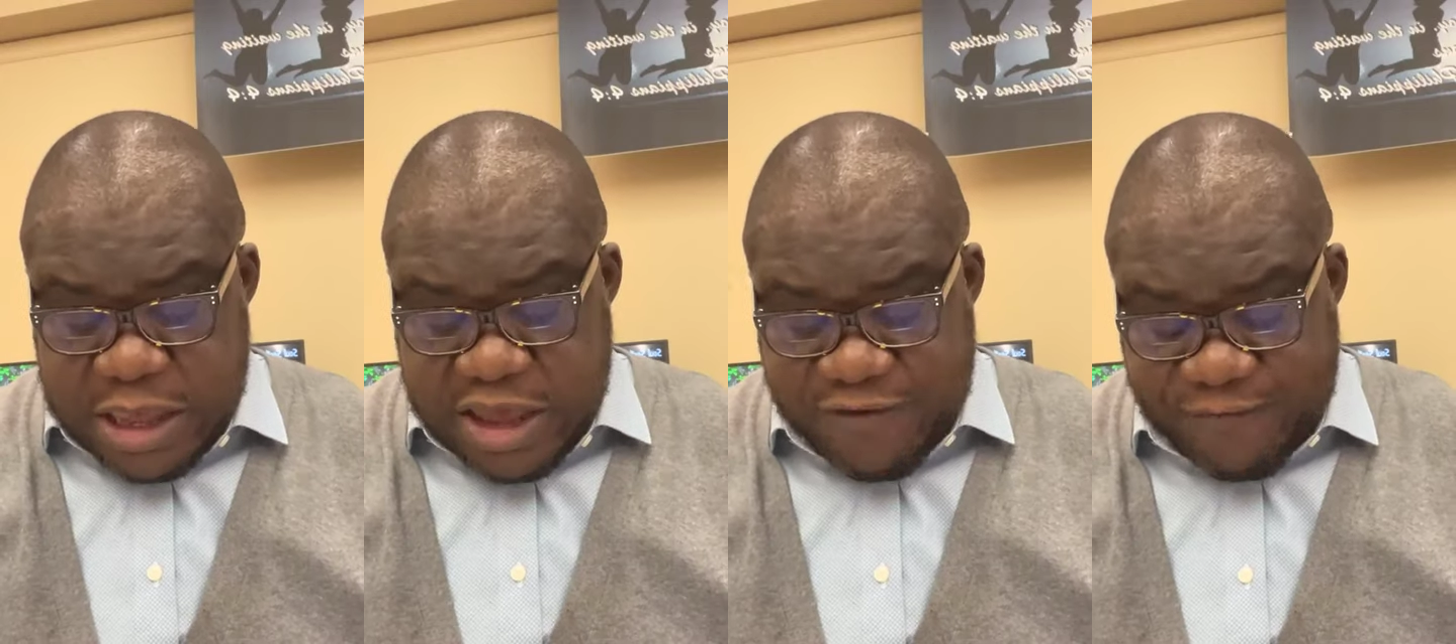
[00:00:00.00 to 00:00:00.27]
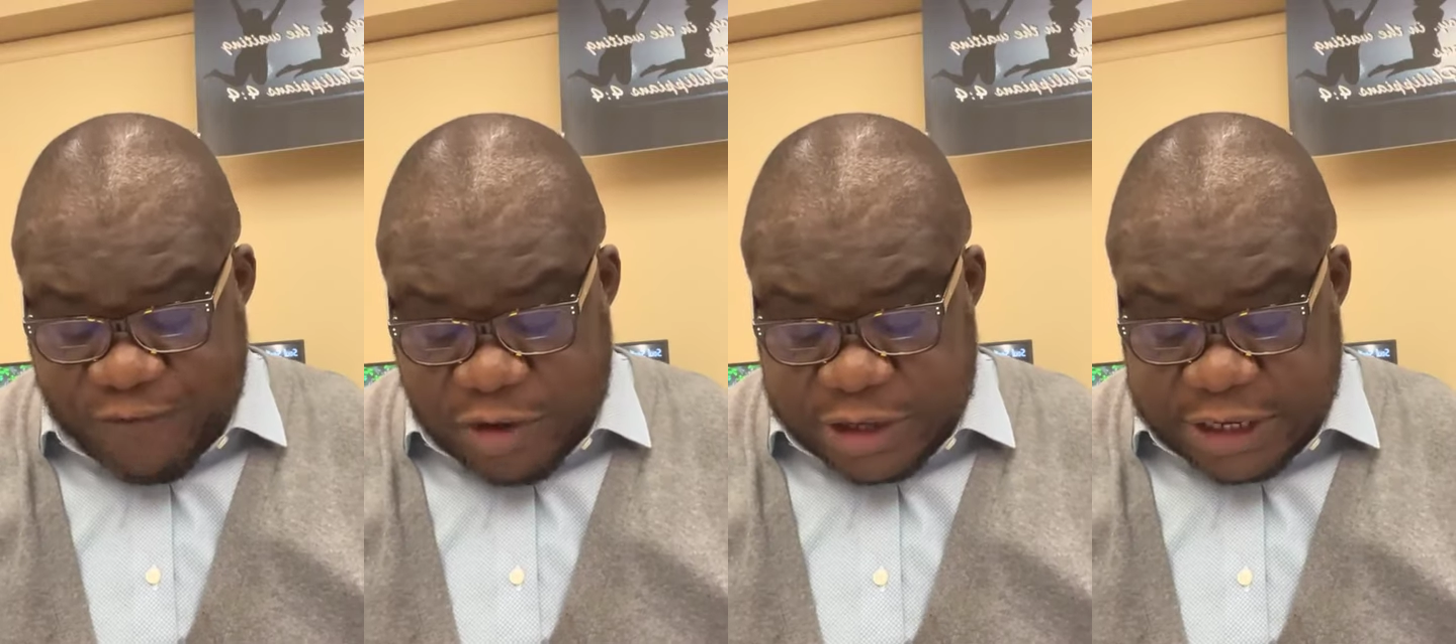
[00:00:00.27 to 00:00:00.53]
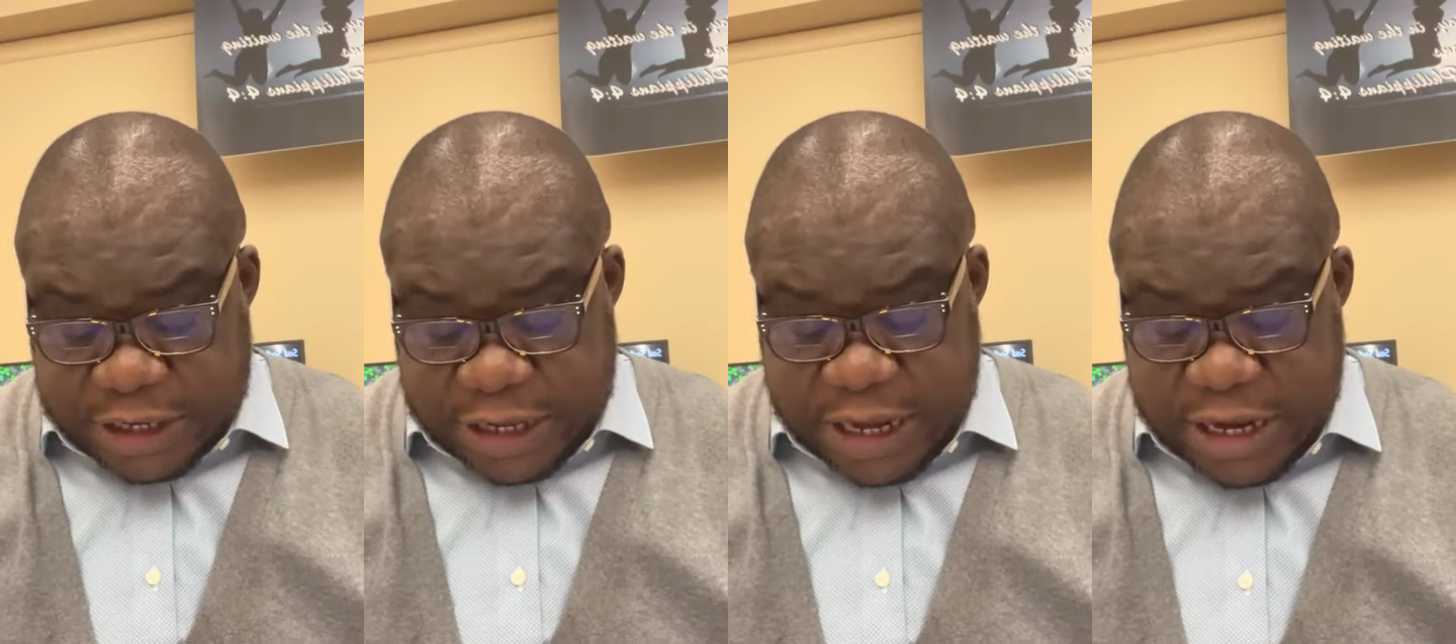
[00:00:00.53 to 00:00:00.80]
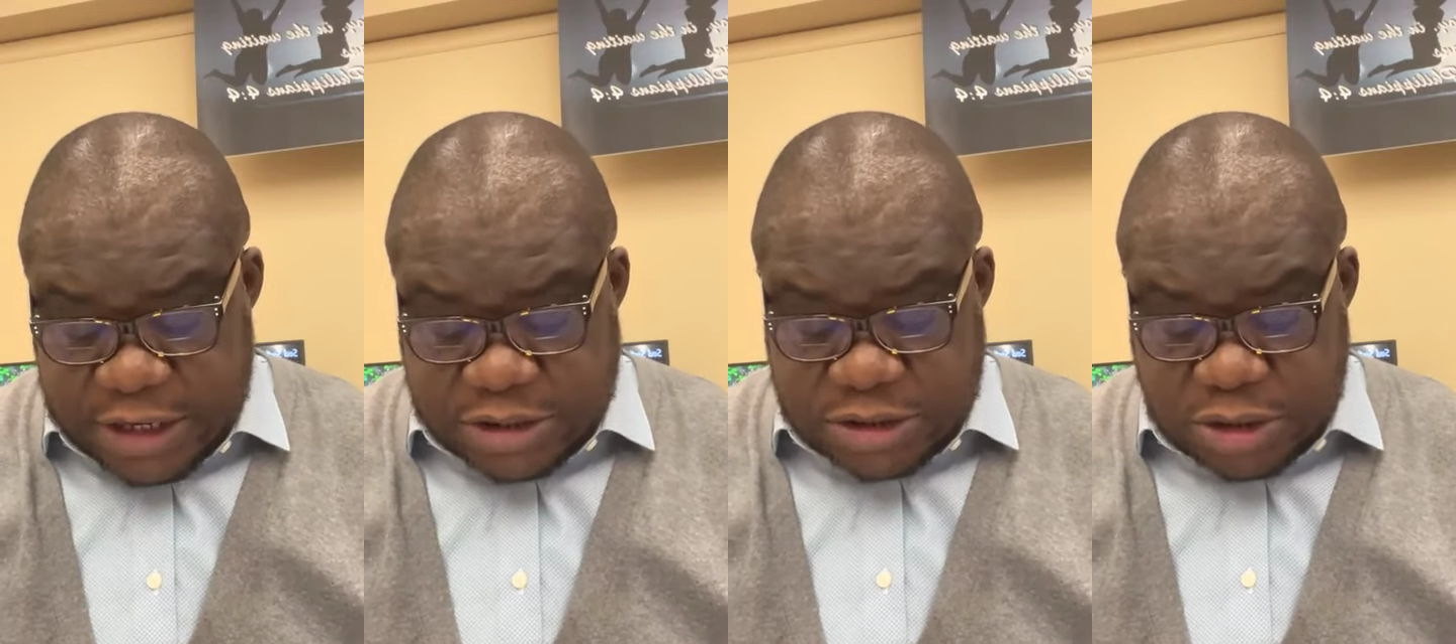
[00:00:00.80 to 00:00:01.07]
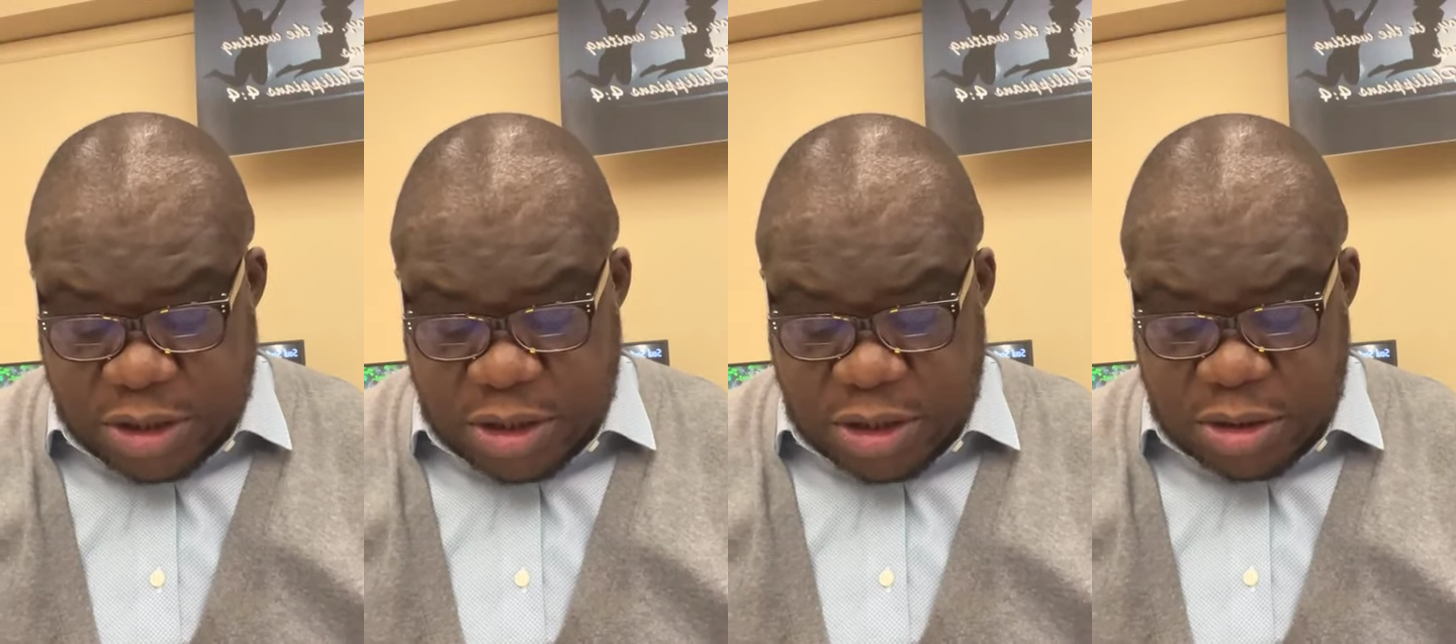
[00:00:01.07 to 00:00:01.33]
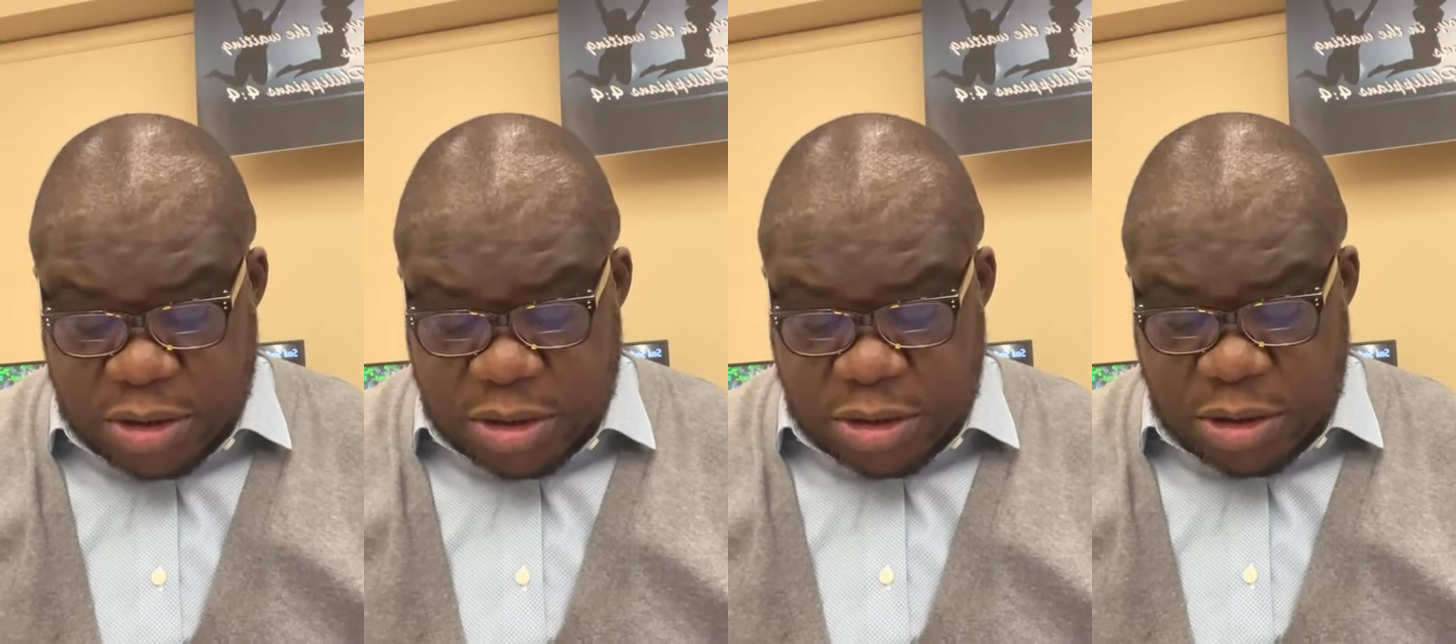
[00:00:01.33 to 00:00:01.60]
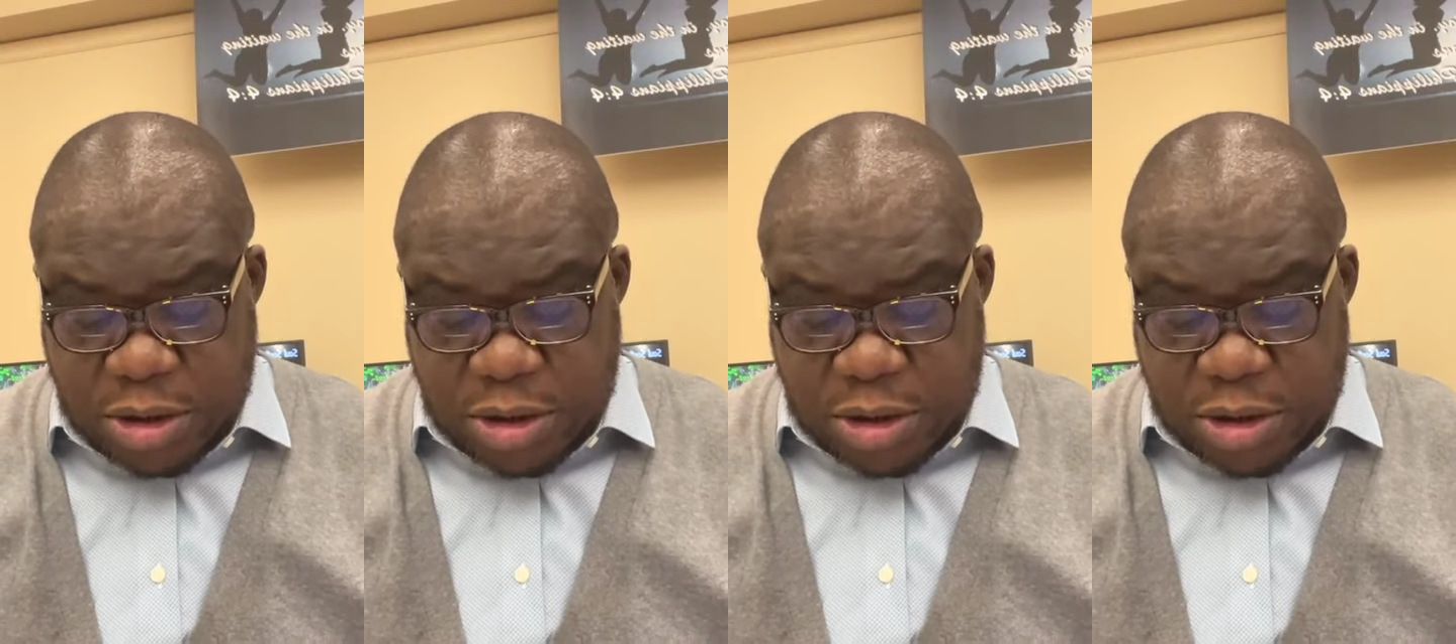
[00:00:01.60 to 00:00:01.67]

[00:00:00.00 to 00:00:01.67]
be a fornicator